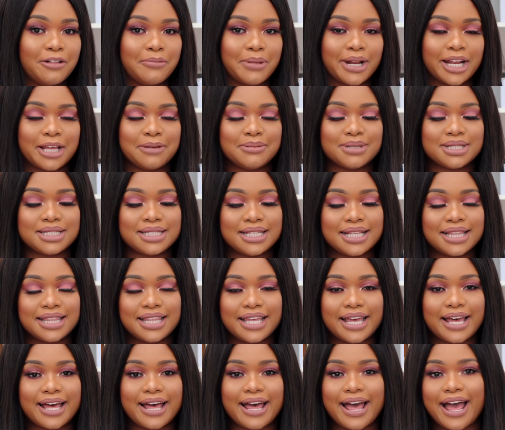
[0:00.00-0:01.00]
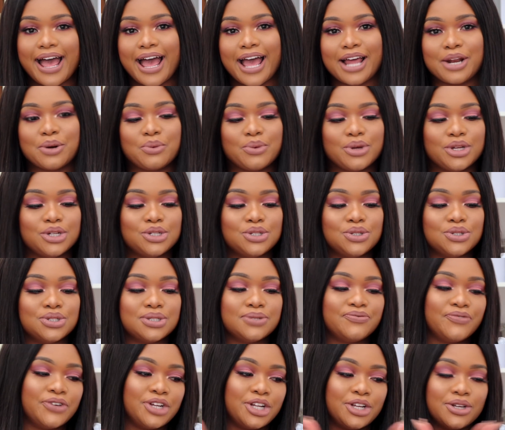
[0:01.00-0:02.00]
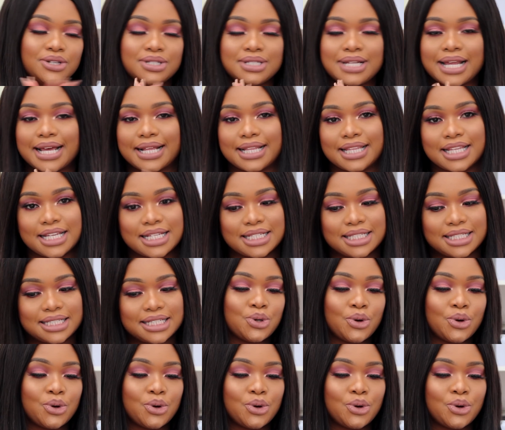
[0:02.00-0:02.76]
my name is Cynthia and we do videos like this,